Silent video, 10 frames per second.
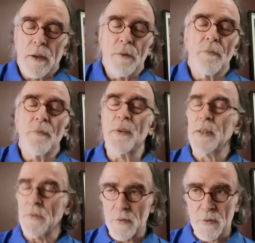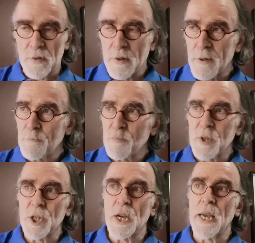convinced
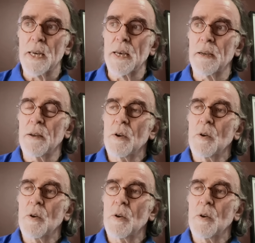China.